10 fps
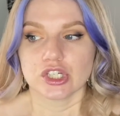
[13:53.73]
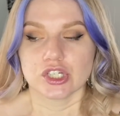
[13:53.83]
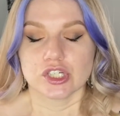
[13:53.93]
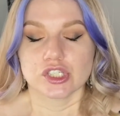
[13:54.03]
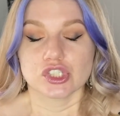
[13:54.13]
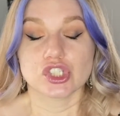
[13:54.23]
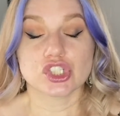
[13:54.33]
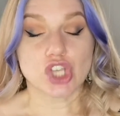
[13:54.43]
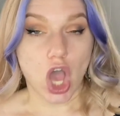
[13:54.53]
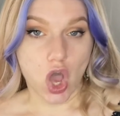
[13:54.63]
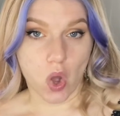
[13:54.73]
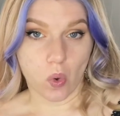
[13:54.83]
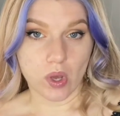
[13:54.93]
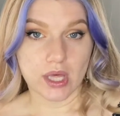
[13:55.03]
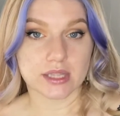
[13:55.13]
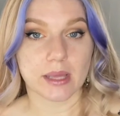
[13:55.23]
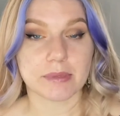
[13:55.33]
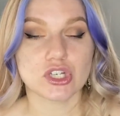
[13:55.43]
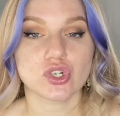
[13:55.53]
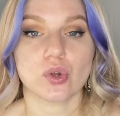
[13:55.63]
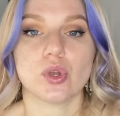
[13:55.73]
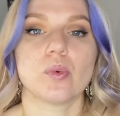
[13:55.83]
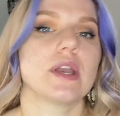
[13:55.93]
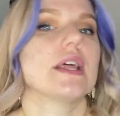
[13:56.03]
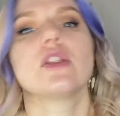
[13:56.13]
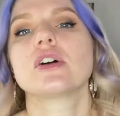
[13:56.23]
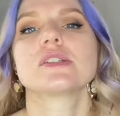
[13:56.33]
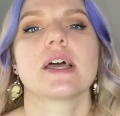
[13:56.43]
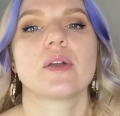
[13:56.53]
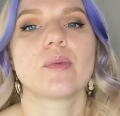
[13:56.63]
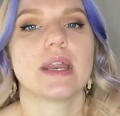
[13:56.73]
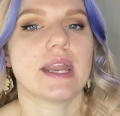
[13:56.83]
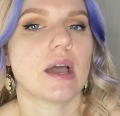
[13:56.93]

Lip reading: So let me show you what it looks like right now.